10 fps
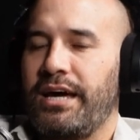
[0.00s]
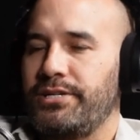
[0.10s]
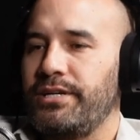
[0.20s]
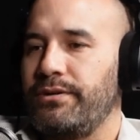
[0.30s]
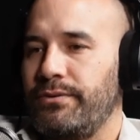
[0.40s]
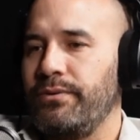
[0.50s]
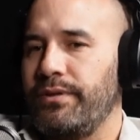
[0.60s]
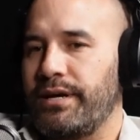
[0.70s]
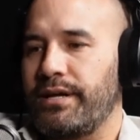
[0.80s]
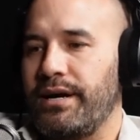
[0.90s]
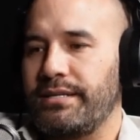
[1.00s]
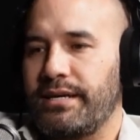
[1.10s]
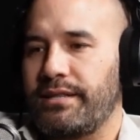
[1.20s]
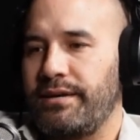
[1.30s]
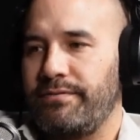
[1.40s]
actually all of their
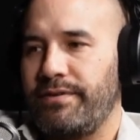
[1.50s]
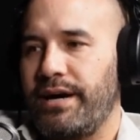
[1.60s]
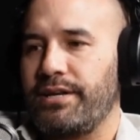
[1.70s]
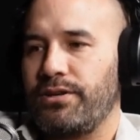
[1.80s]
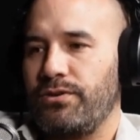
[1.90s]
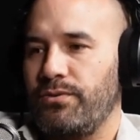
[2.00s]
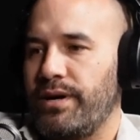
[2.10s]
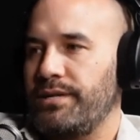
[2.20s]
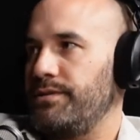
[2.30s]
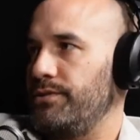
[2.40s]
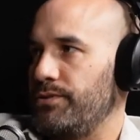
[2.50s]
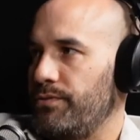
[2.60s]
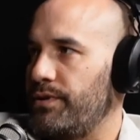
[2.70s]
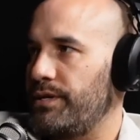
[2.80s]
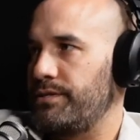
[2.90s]
clients like they're finding new ways to
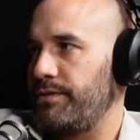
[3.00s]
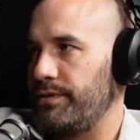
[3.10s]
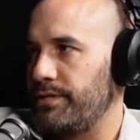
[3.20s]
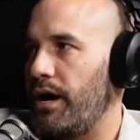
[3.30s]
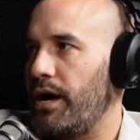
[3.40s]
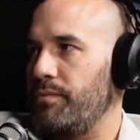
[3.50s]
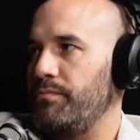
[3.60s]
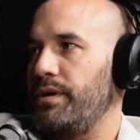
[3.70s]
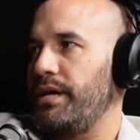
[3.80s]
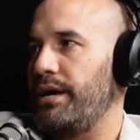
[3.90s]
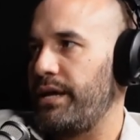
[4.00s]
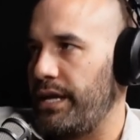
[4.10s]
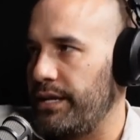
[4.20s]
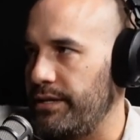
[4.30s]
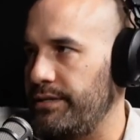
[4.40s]
do things every time and how
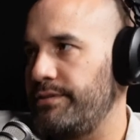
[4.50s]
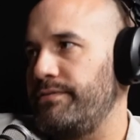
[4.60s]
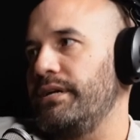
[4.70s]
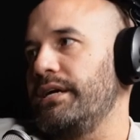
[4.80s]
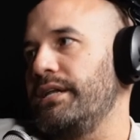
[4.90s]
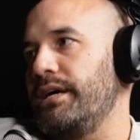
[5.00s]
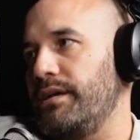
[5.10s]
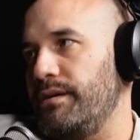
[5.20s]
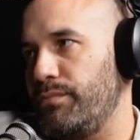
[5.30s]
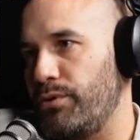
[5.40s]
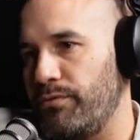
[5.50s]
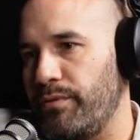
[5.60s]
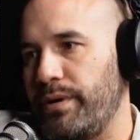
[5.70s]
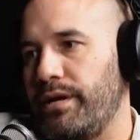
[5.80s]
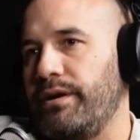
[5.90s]
to edit it differently and how to improve
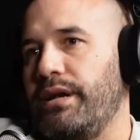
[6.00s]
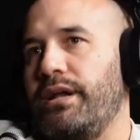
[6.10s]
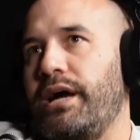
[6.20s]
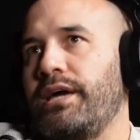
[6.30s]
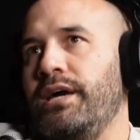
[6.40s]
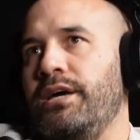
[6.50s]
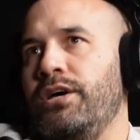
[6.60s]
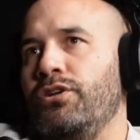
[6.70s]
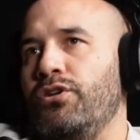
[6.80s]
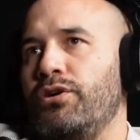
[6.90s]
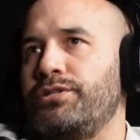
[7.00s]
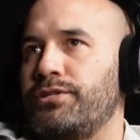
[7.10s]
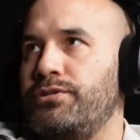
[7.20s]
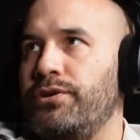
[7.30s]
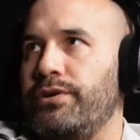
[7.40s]
it better and like not
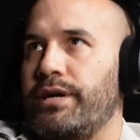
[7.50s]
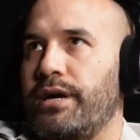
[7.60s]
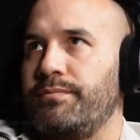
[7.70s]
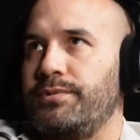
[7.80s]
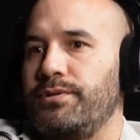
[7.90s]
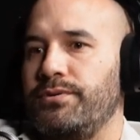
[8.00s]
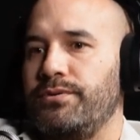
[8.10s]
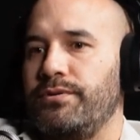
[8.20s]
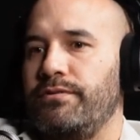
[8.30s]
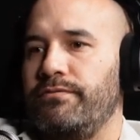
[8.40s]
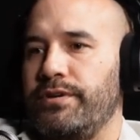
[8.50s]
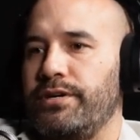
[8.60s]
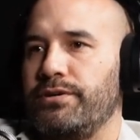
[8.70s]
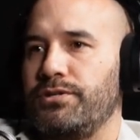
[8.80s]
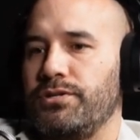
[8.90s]
just turning up to
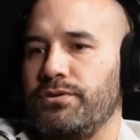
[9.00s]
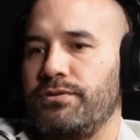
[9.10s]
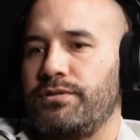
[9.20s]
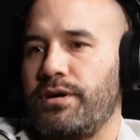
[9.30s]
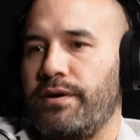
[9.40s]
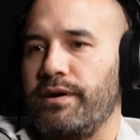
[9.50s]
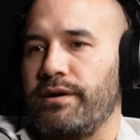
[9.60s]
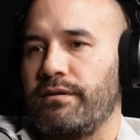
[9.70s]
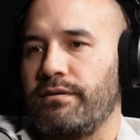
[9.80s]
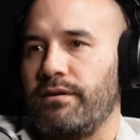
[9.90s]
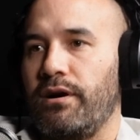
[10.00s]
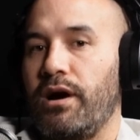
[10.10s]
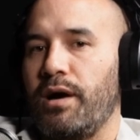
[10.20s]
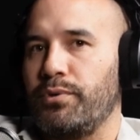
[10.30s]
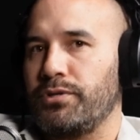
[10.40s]
video shoots going oh
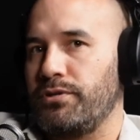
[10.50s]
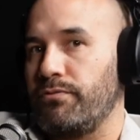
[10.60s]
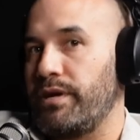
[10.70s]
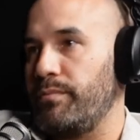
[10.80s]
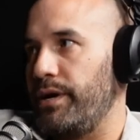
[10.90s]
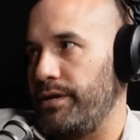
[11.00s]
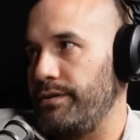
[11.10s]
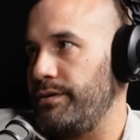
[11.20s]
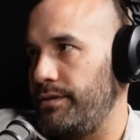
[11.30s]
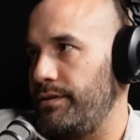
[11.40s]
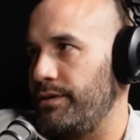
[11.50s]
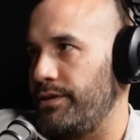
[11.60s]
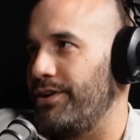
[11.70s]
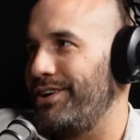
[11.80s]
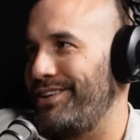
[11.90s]
i pushed the red button
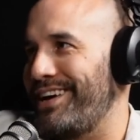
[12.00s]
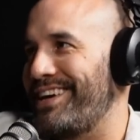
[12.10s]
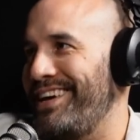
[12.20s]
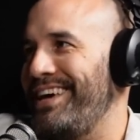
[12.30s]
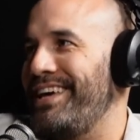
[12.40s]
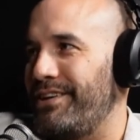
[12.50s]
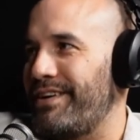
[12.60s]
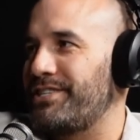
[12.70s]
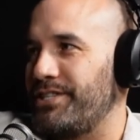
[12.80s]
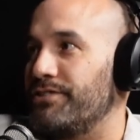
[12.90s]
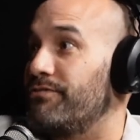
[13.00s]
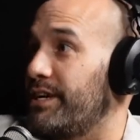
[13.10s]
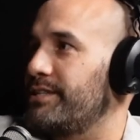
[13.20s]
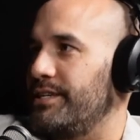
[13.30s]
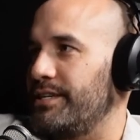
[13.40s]
you know like yeah. they're actually
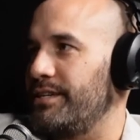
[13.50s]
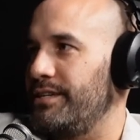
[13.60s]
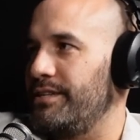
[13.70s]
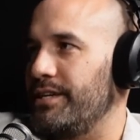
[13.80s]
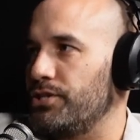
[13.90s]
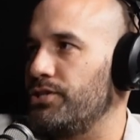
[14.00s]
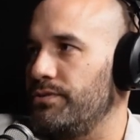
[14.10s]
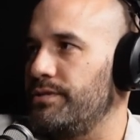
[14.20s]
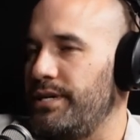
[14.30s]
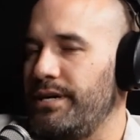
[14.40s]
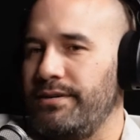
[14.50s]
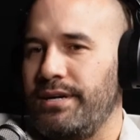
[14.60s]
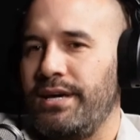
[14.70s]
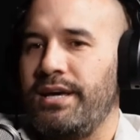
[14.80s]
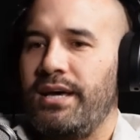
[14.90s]
directing their shoots now
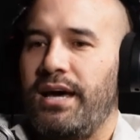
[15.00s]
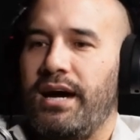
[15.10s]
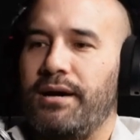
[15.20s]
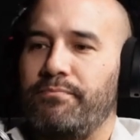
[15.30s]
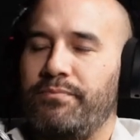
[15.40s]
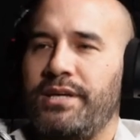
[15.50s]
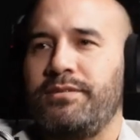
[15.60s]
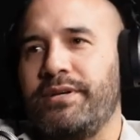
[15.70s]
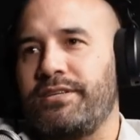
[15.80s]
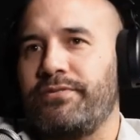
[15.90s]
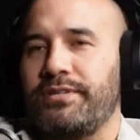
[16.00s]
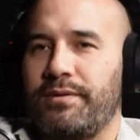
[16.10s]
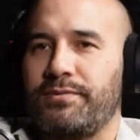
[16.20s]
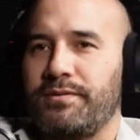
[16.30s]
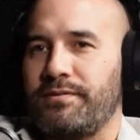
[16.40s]
it's a bit different
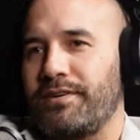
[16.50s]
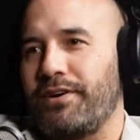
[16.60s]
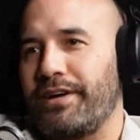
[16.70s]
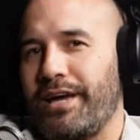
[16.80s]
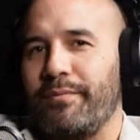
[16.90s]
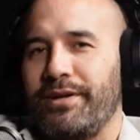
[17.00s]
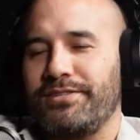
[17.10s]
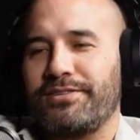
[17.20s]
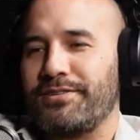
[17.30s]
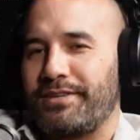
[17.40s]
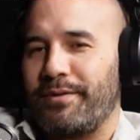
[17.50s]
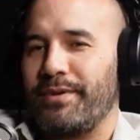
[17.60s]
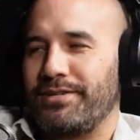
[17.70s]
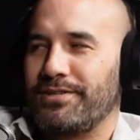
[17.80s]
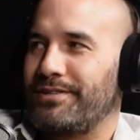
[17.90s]
sometimes if they go to account managers because account
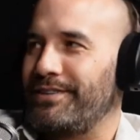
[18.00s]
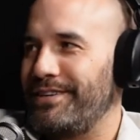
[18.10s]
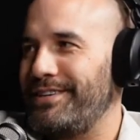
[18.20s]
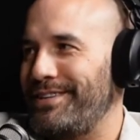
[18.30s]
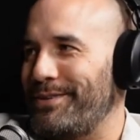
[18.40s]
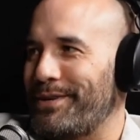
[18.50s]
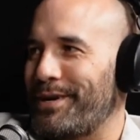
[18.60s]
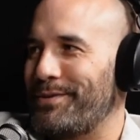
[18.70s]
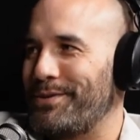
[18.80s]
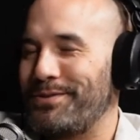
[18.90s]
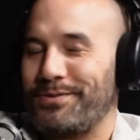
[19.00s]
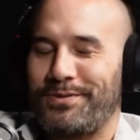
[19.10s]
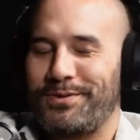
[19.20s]
managers you know want to come and